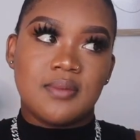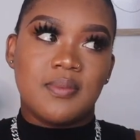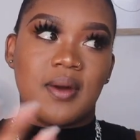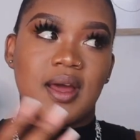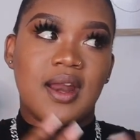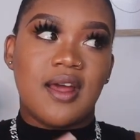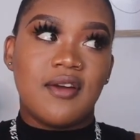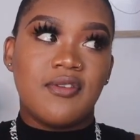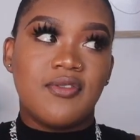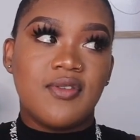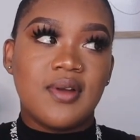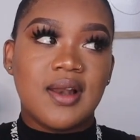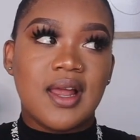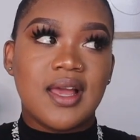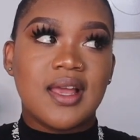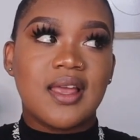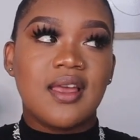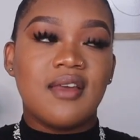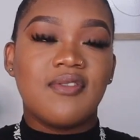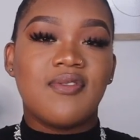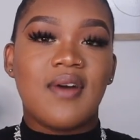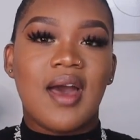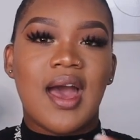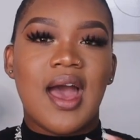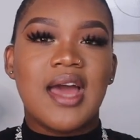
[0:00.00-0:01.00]
But I feel like
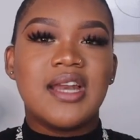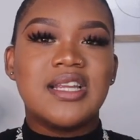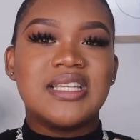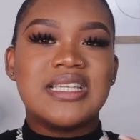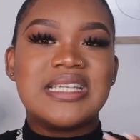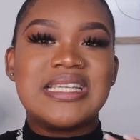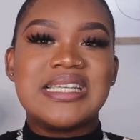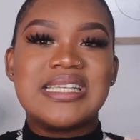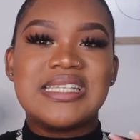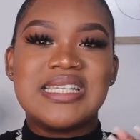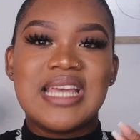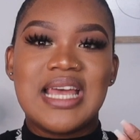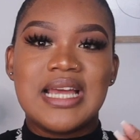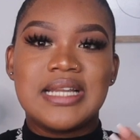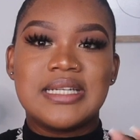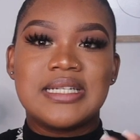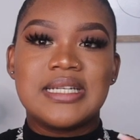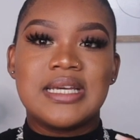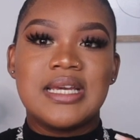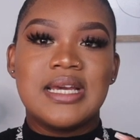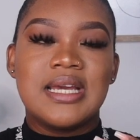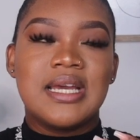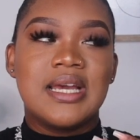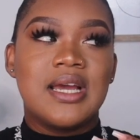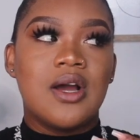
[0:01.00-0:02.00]
if I hadn't shared,
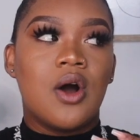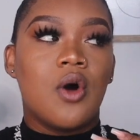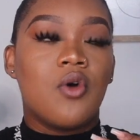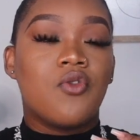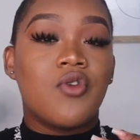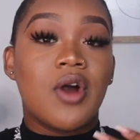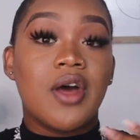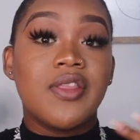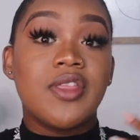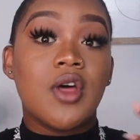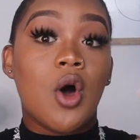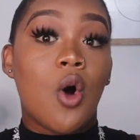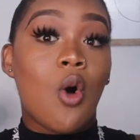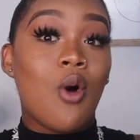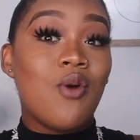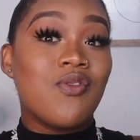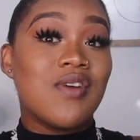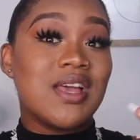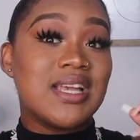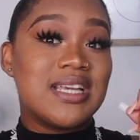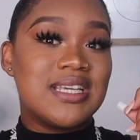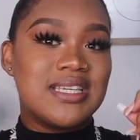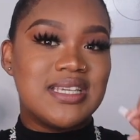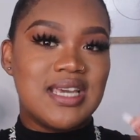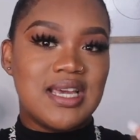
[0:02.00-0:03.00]
rather
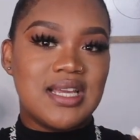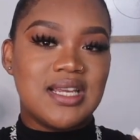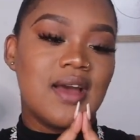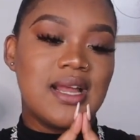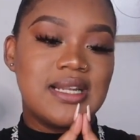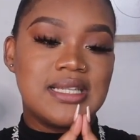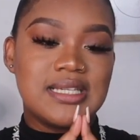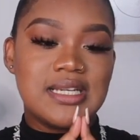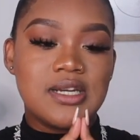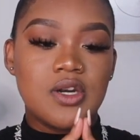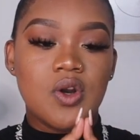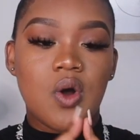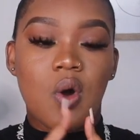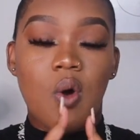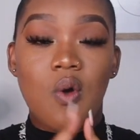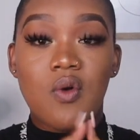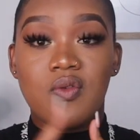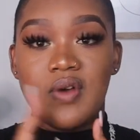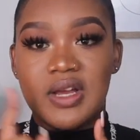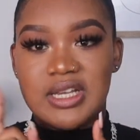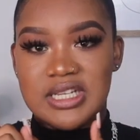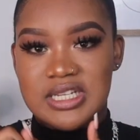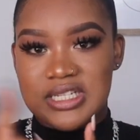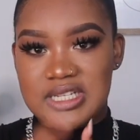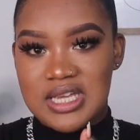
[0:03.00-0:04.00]
overshared, I didn't
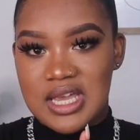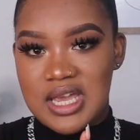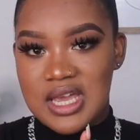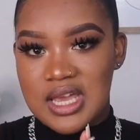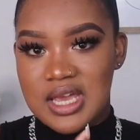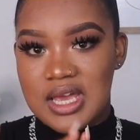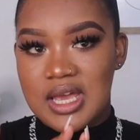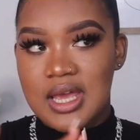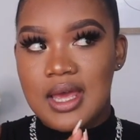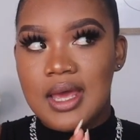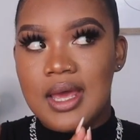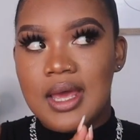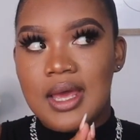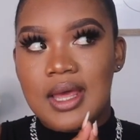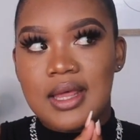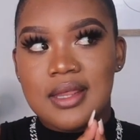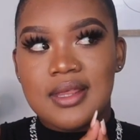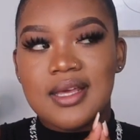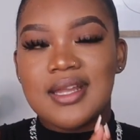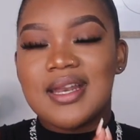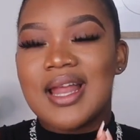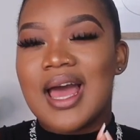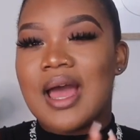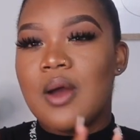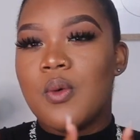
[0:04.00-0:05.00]
overshare,
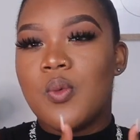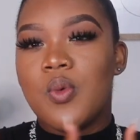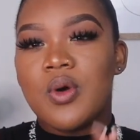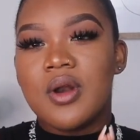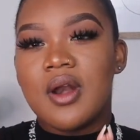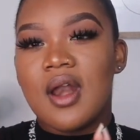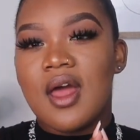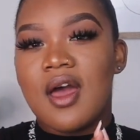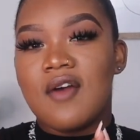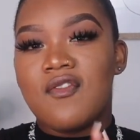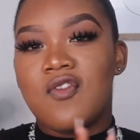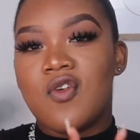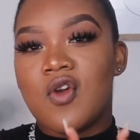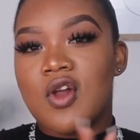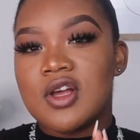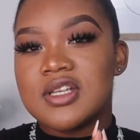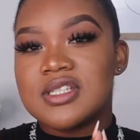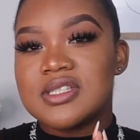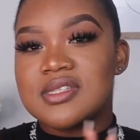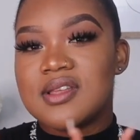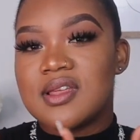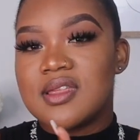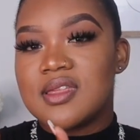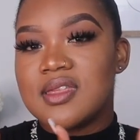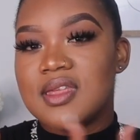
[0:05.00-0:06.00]
then I wouldn't have
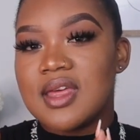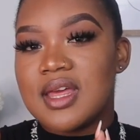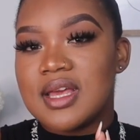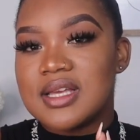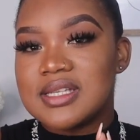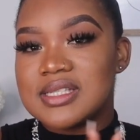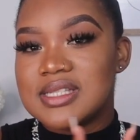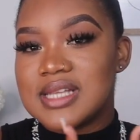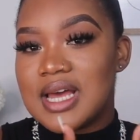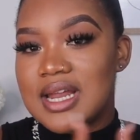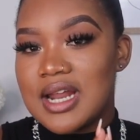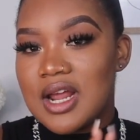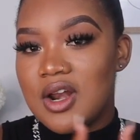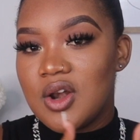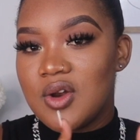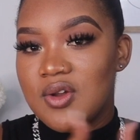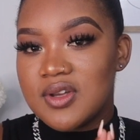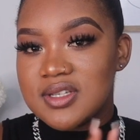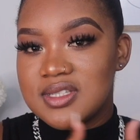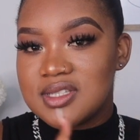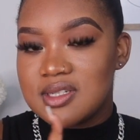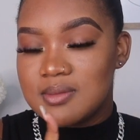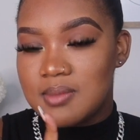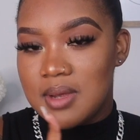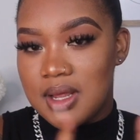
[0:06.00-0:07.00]
lost the things that I
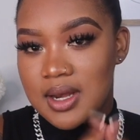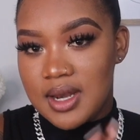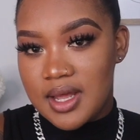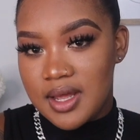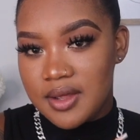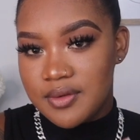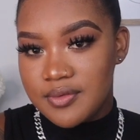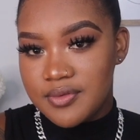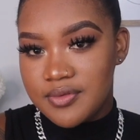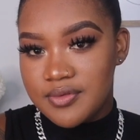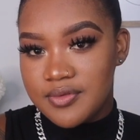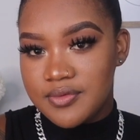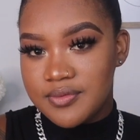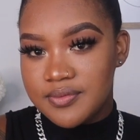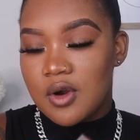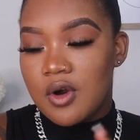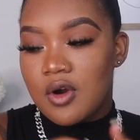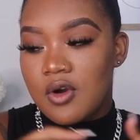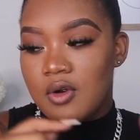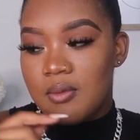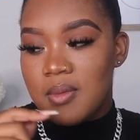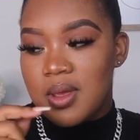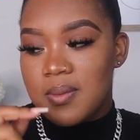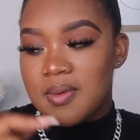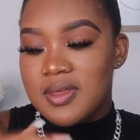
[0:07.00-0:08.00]
lost in my life,
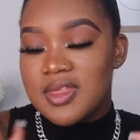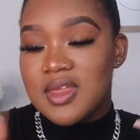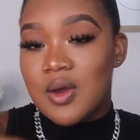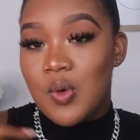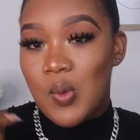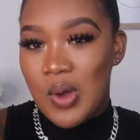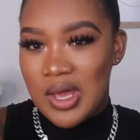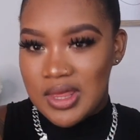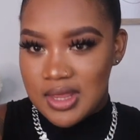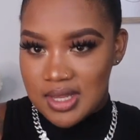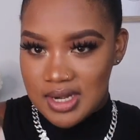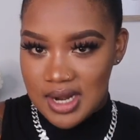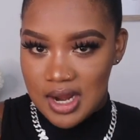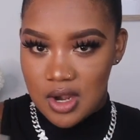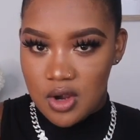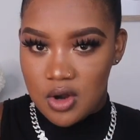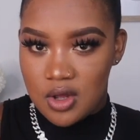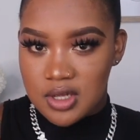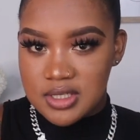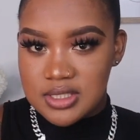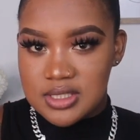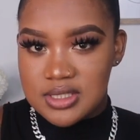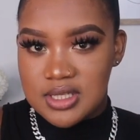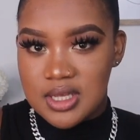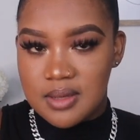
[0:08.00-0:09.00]
or maybe the way that I
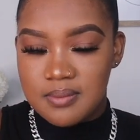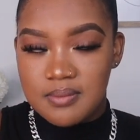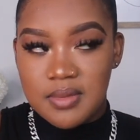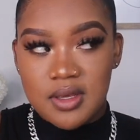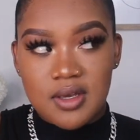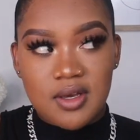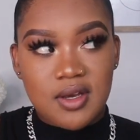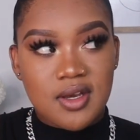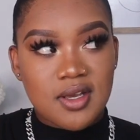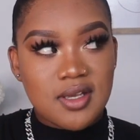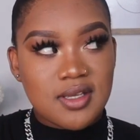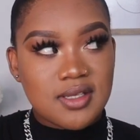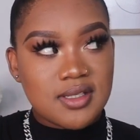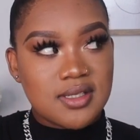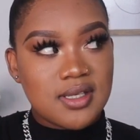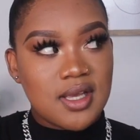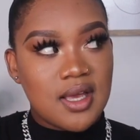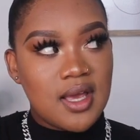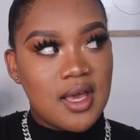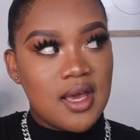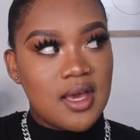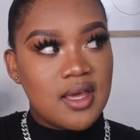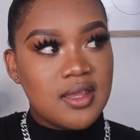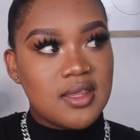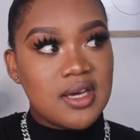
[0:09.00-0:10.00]
lost them, because
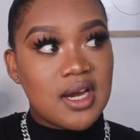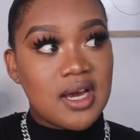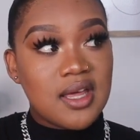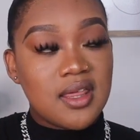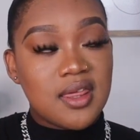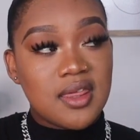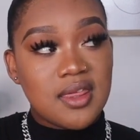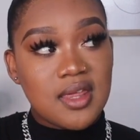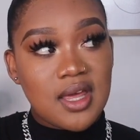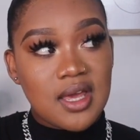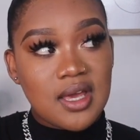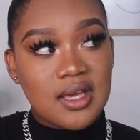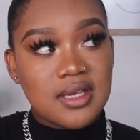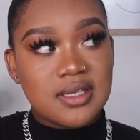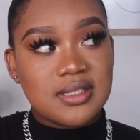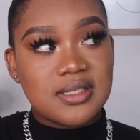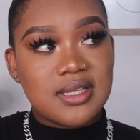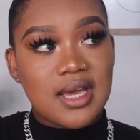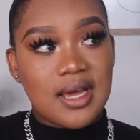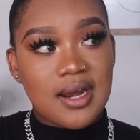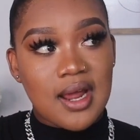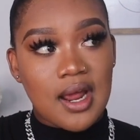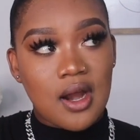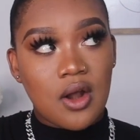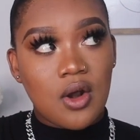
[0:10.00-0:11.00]
there are things
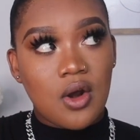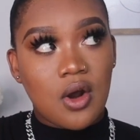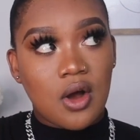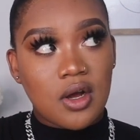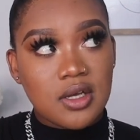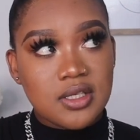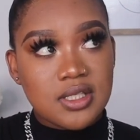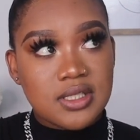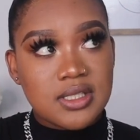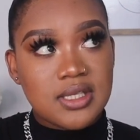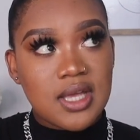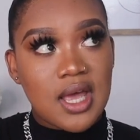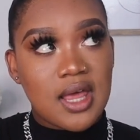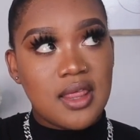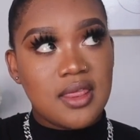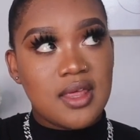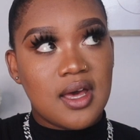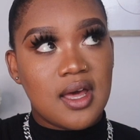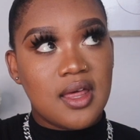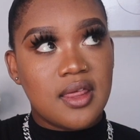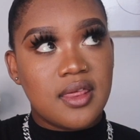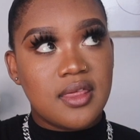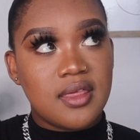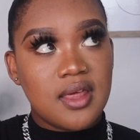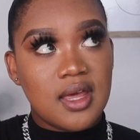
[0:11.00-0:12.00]
that I lost, and there
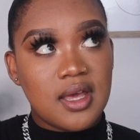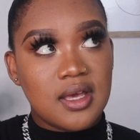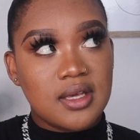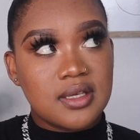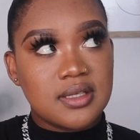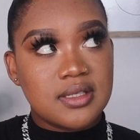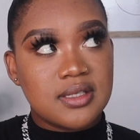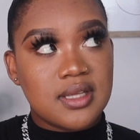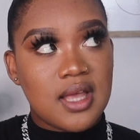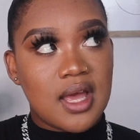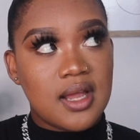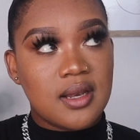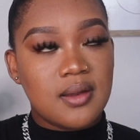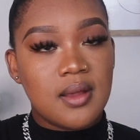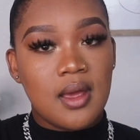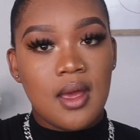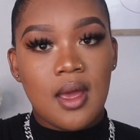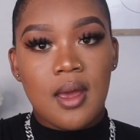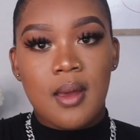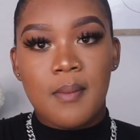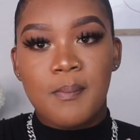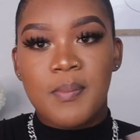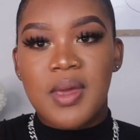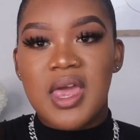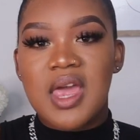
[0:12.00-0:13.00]
are things that
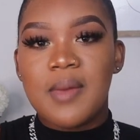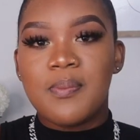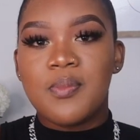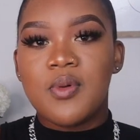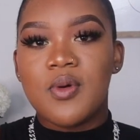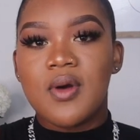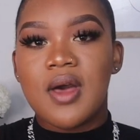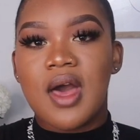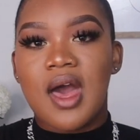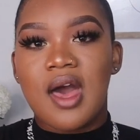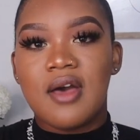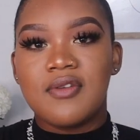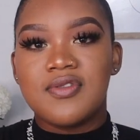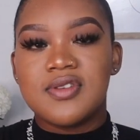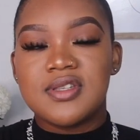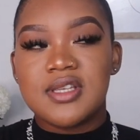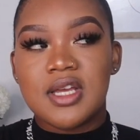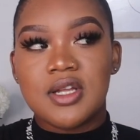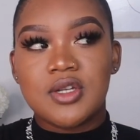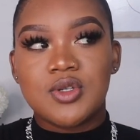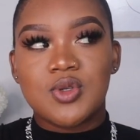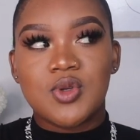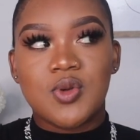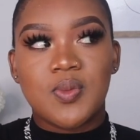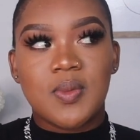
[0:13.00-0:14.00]
people have
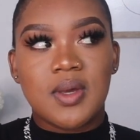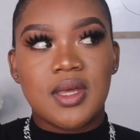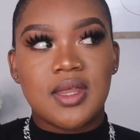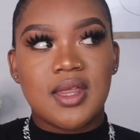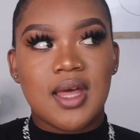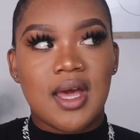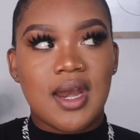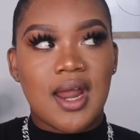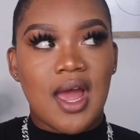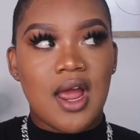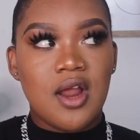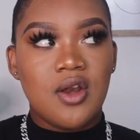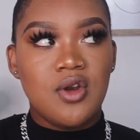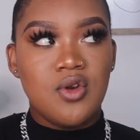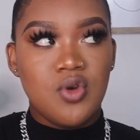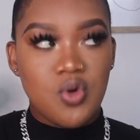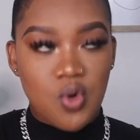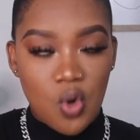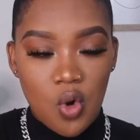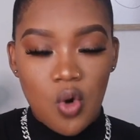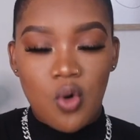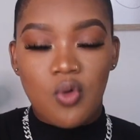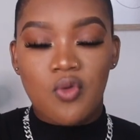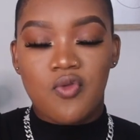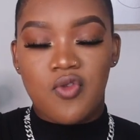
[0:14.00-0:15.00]
said to me that I
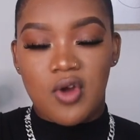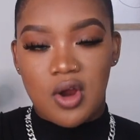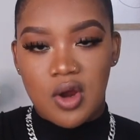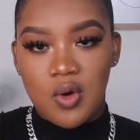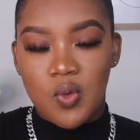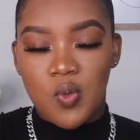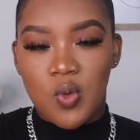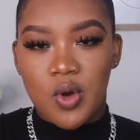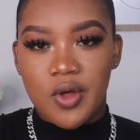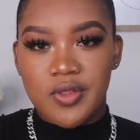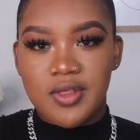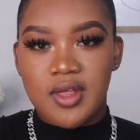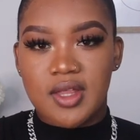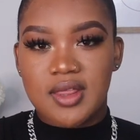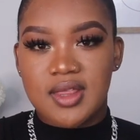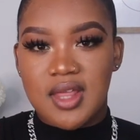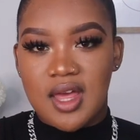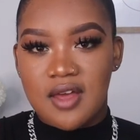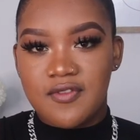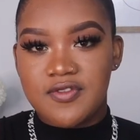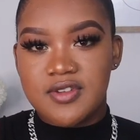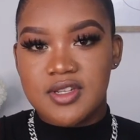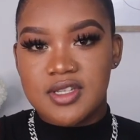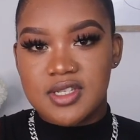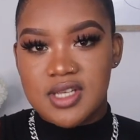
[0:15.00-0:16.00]
know very well that they
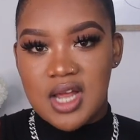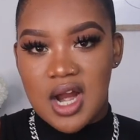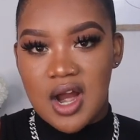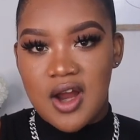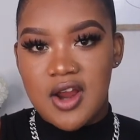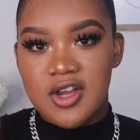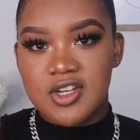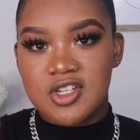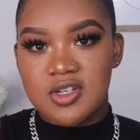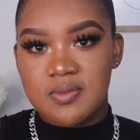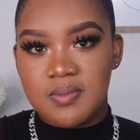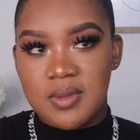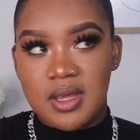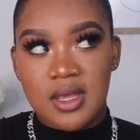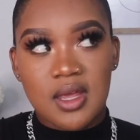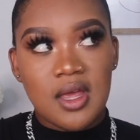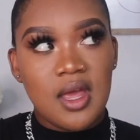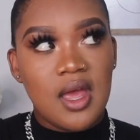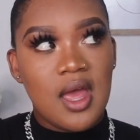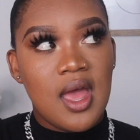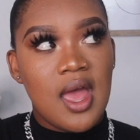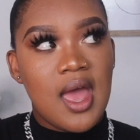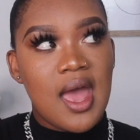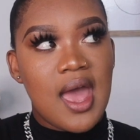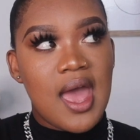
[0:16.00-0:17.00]
have discouraged me
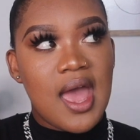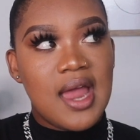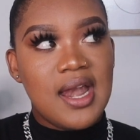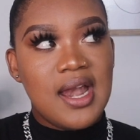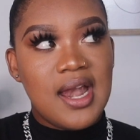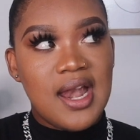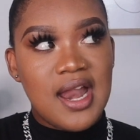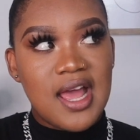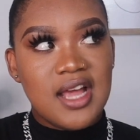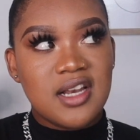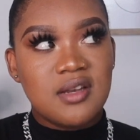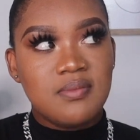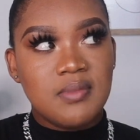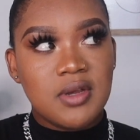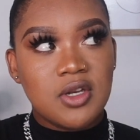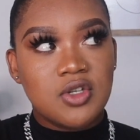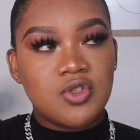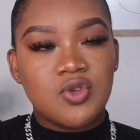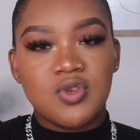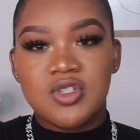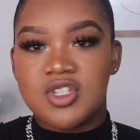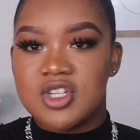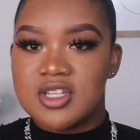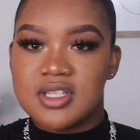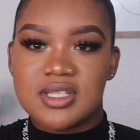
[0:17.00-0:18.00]
and led me
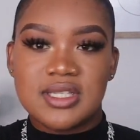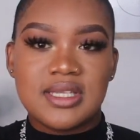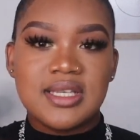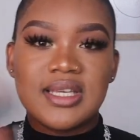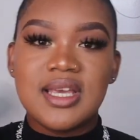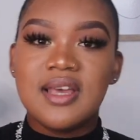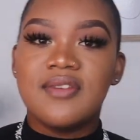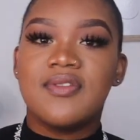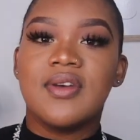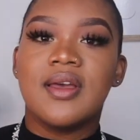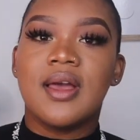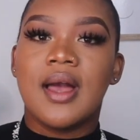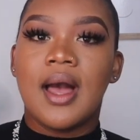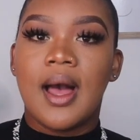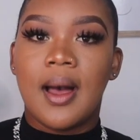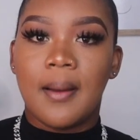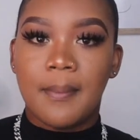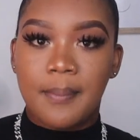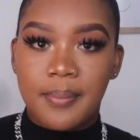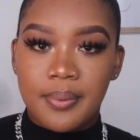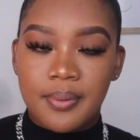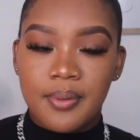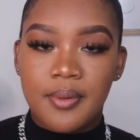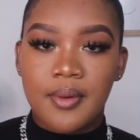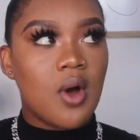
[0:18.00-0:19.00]
to just giving up.